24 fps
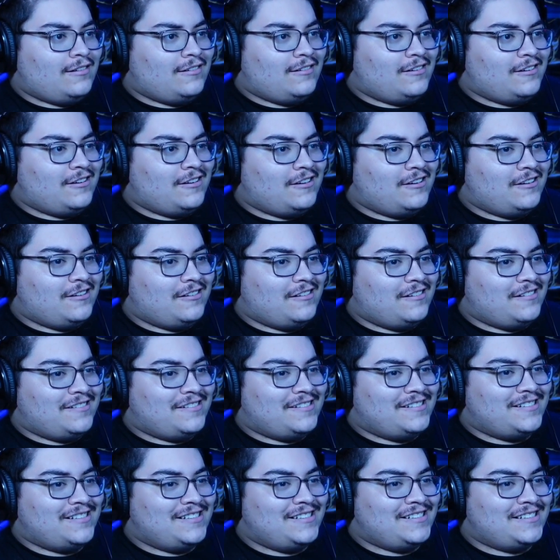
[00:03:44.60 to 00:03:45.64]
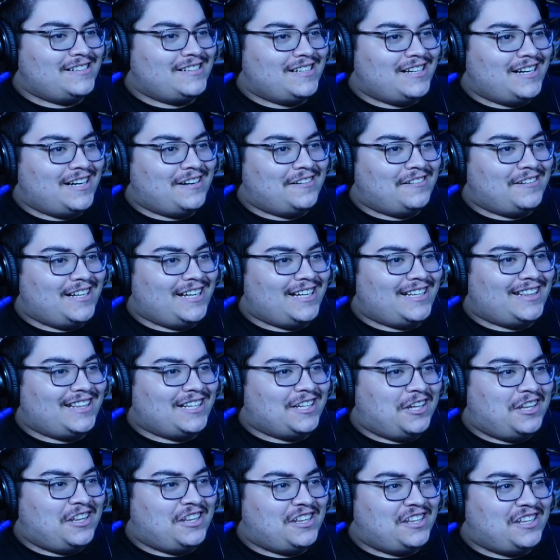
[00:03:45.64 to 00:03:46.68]
oh, Sigin-tarâg. No. I don't like
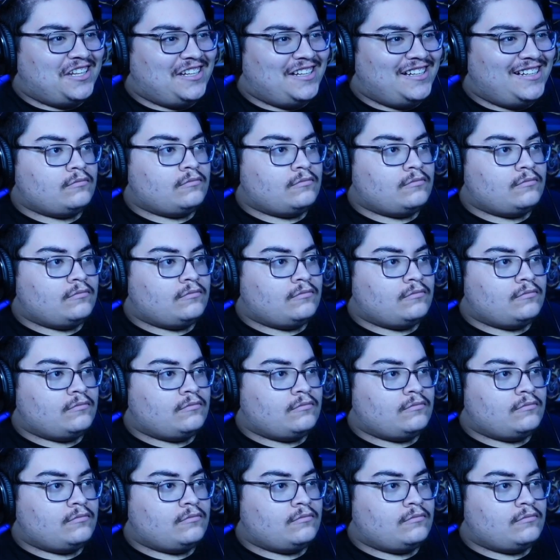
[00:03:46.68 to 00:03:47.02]
this.